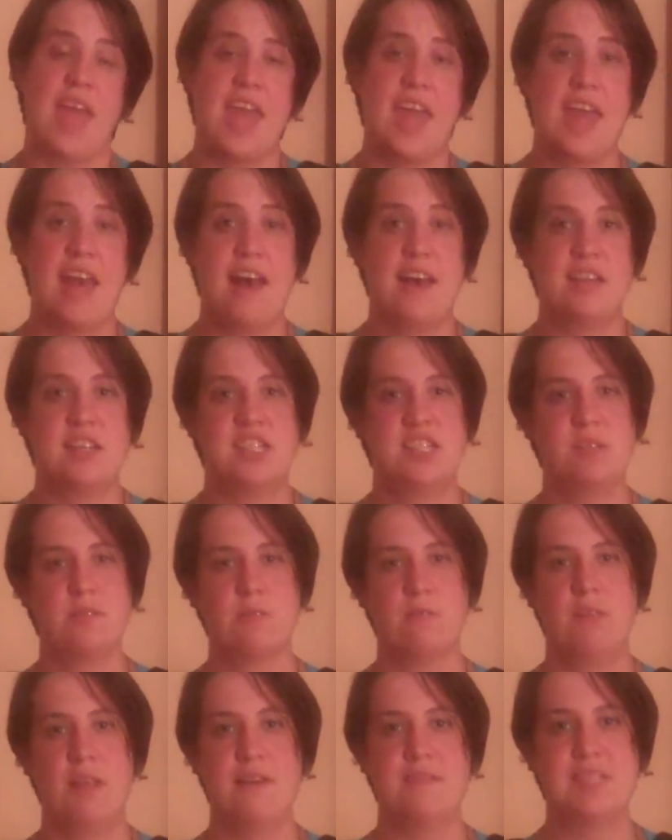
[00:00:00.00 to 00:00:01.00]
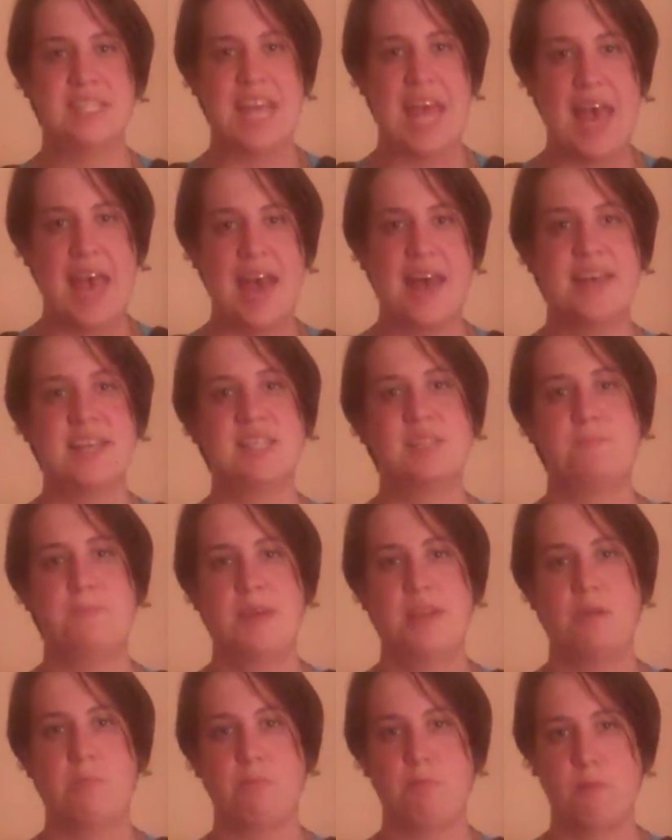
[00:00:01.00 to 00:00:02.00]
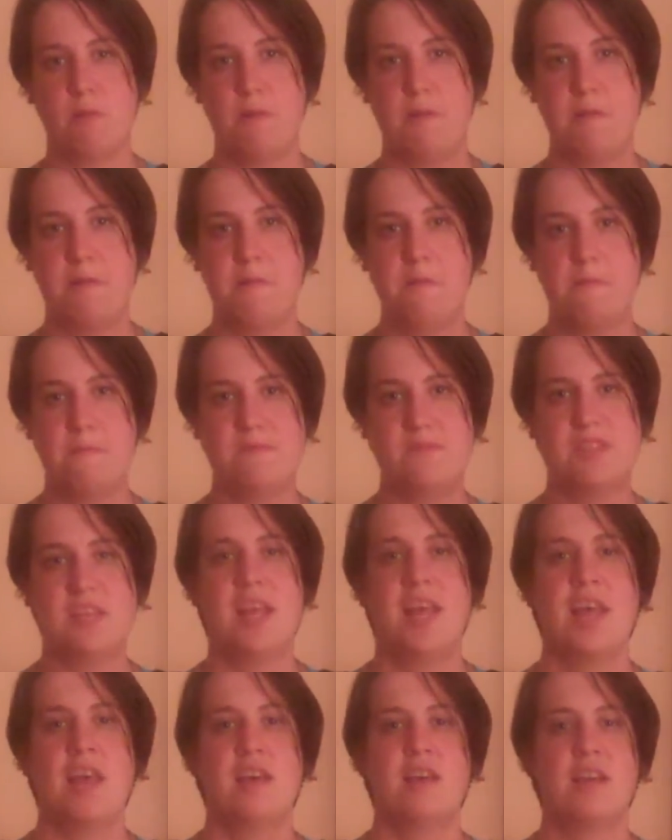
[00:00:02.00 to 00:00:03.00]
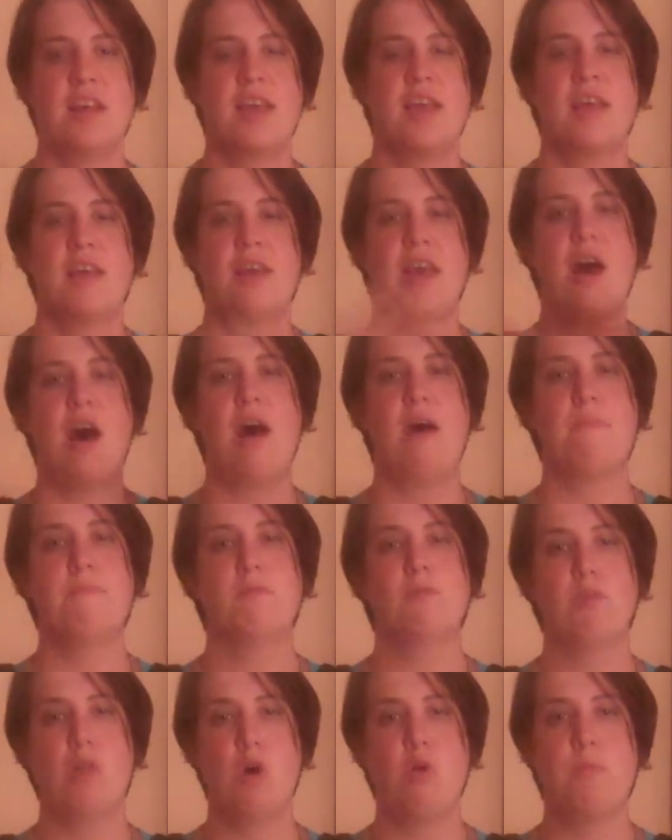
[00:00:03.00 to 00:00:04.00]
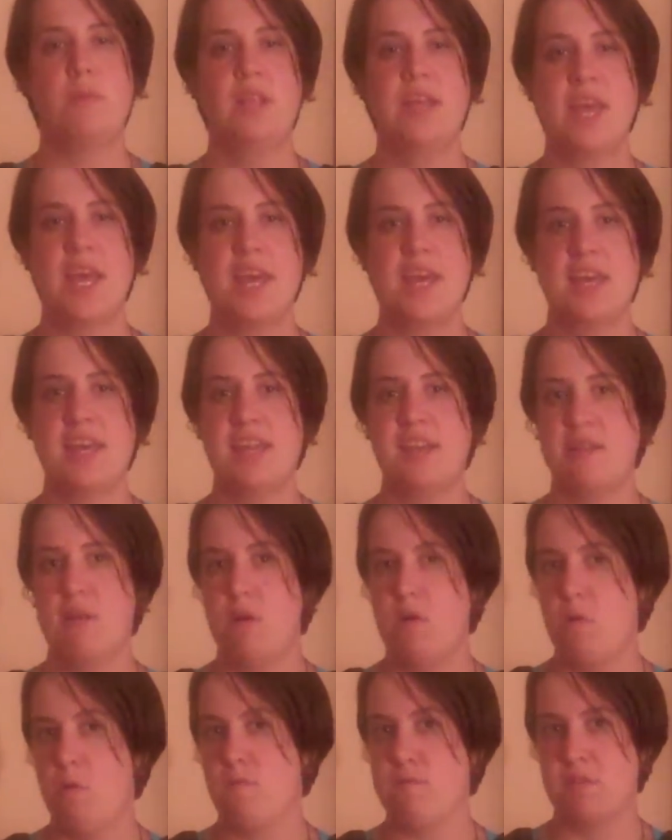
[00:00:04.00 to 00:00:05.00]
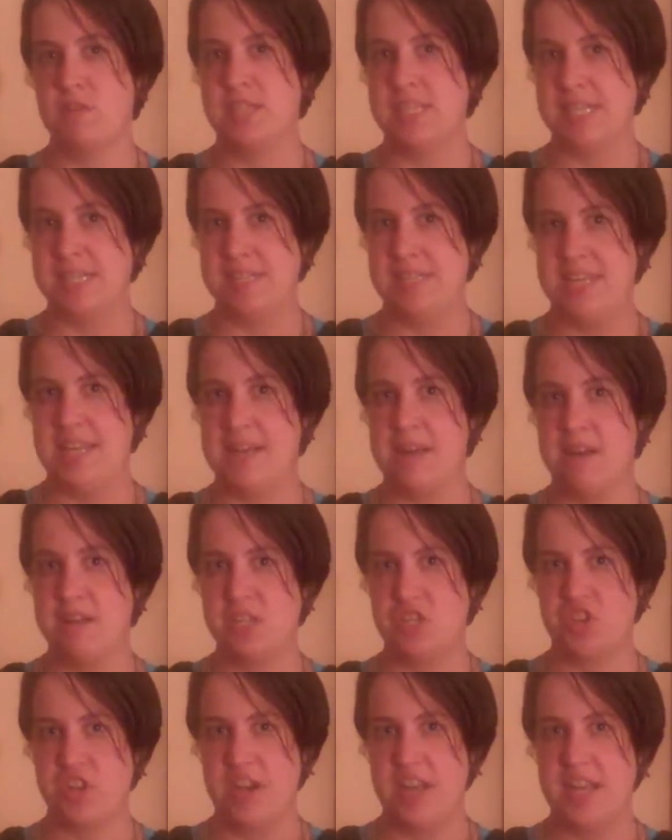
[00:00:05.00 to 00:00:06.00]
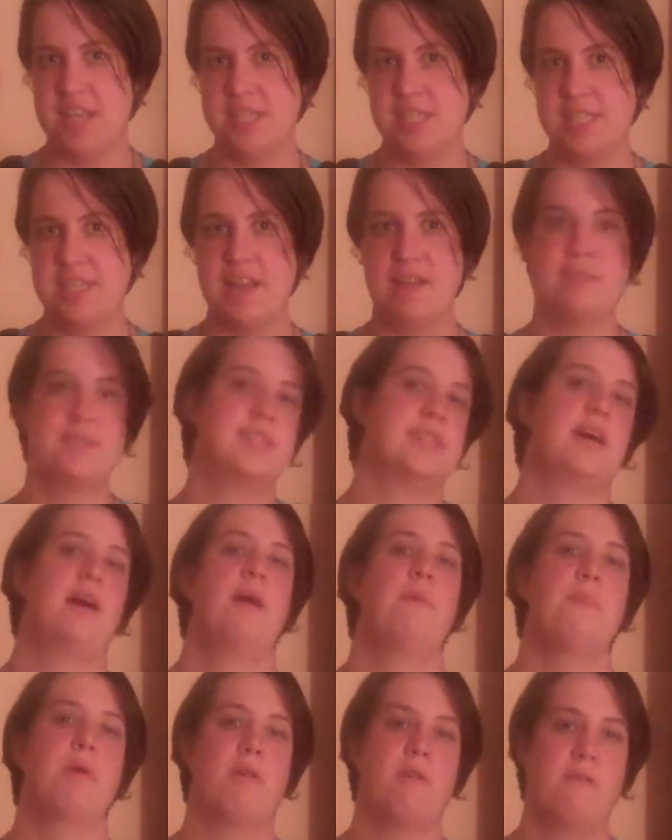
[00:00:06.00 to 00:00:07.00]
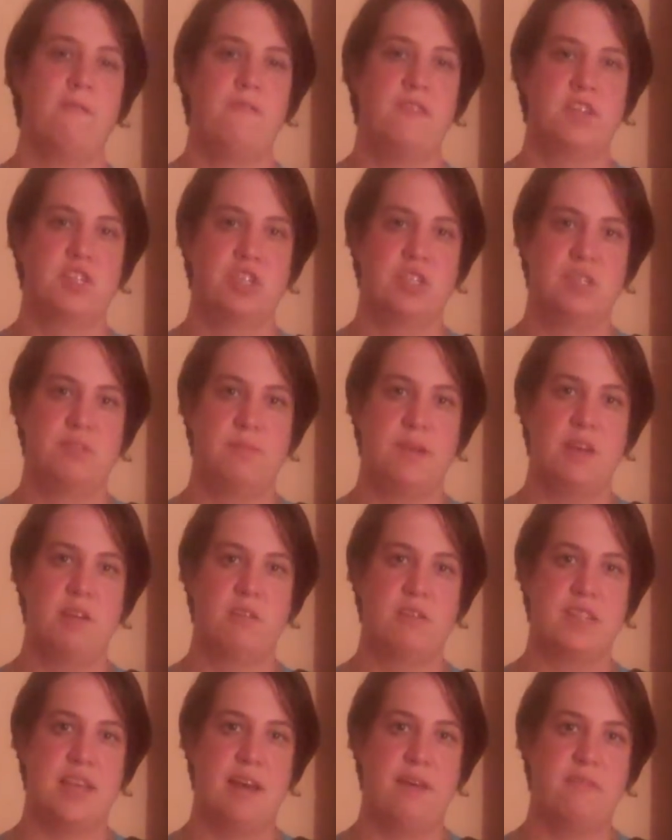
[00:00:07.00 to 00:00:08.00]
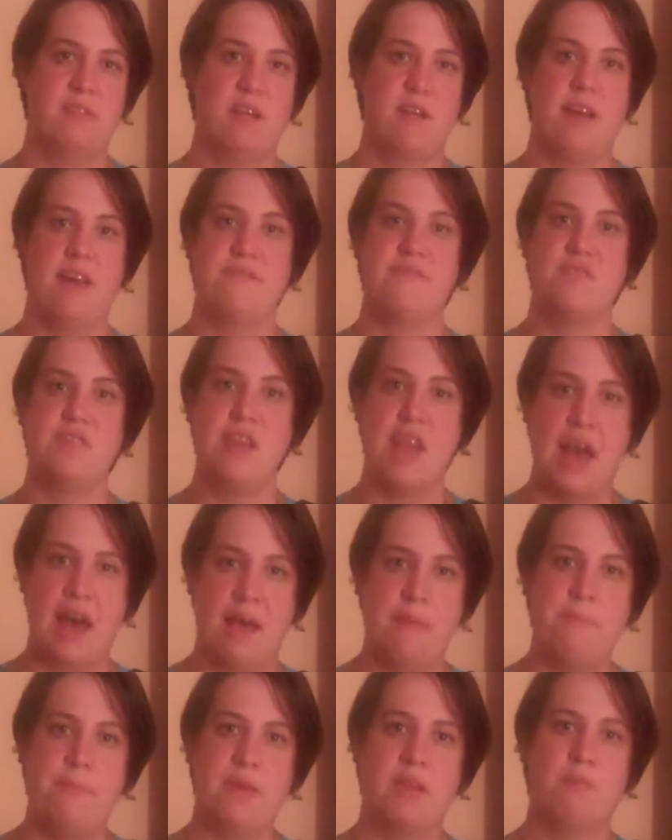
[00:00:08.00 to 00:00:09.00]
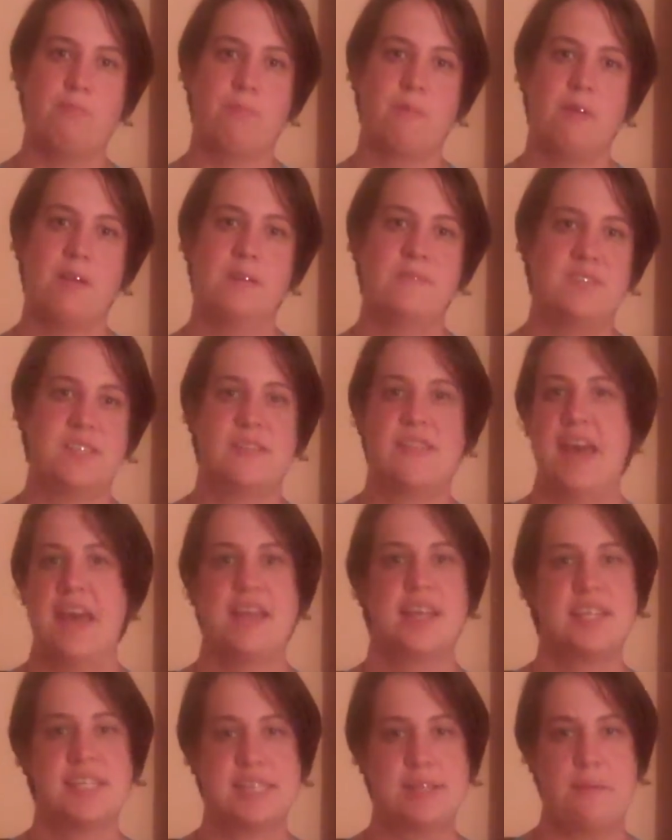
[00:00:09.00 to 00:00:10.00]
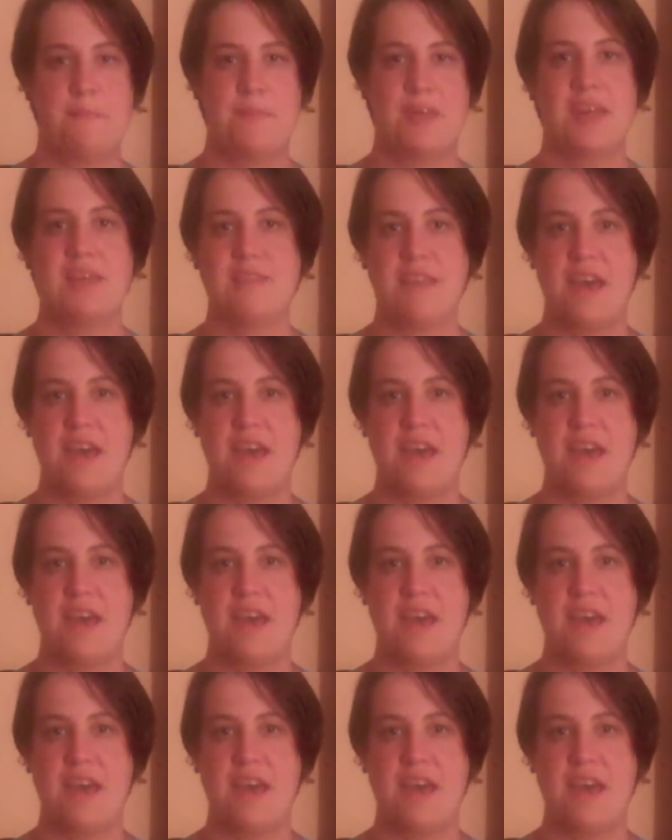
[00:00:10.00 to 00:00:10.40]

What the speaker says: and sucralose has been approved globally in over 60 countries. Now, some artificial sweeteners out there have not been approved, so that is something